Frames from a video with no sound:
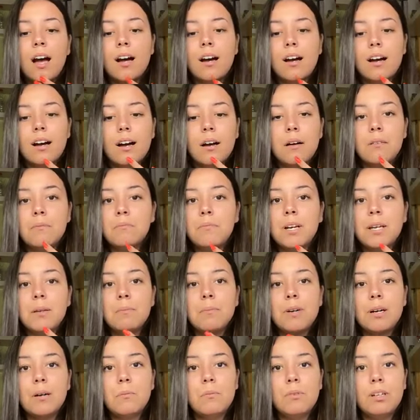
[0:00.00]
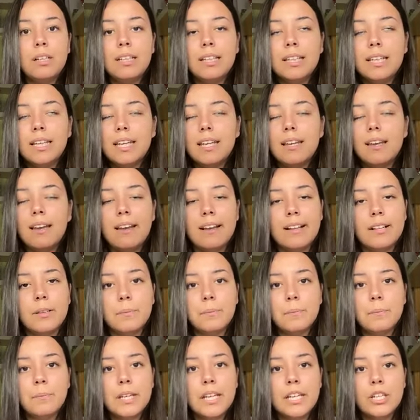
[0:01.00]
Uh, my mom really
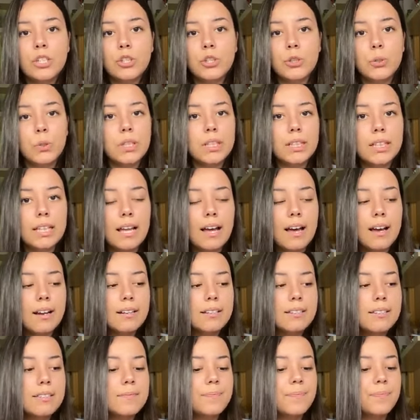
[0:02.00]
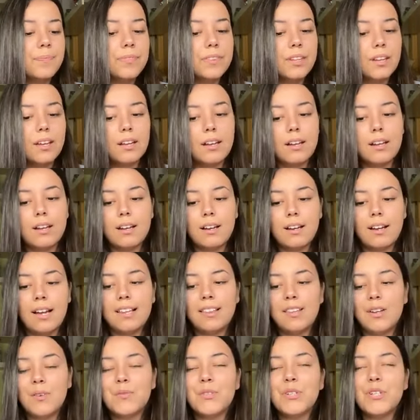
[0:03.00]
helped me to relax. Uh,
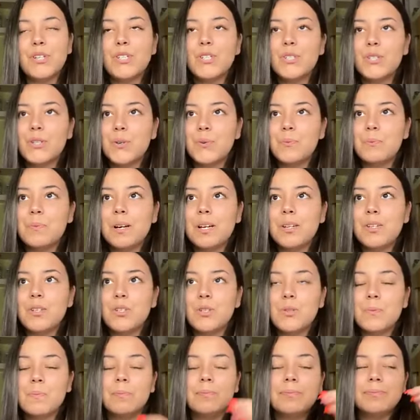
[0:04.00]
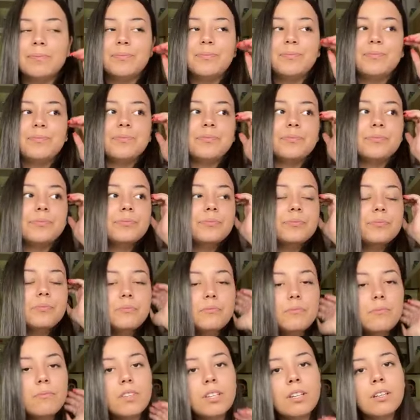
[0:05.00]
I love her so much.
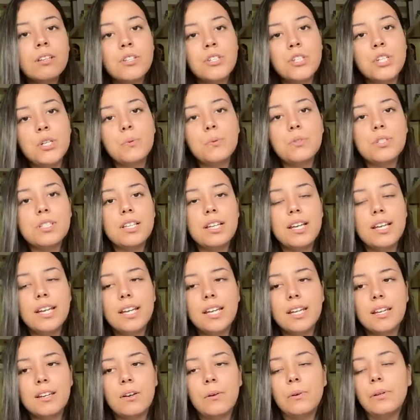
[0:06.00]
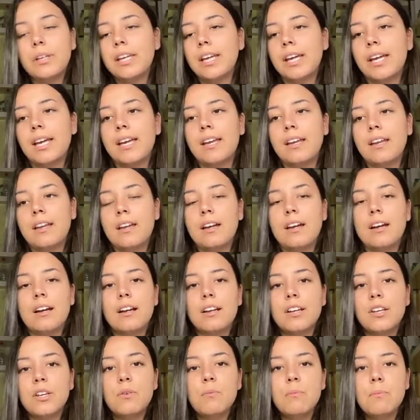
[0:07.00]
She was like, okay,
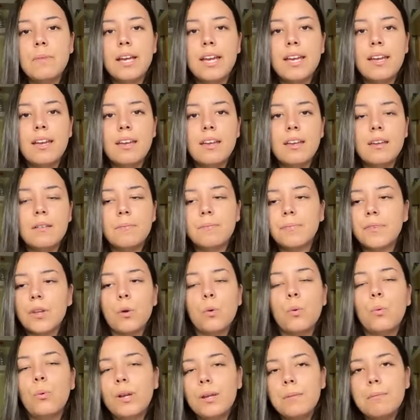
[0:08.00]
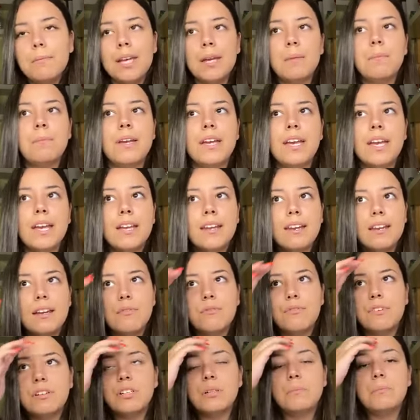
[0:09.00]
uh, you may, we may be in
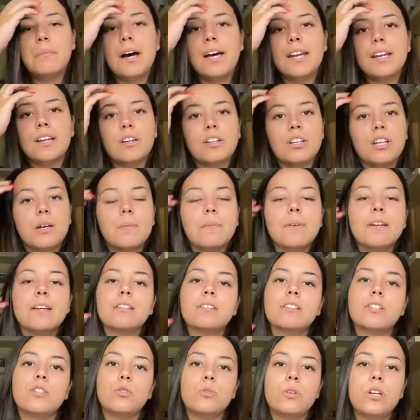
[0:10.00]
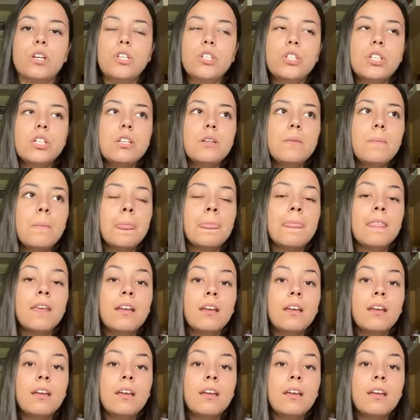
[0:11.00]
a very bad economic situation,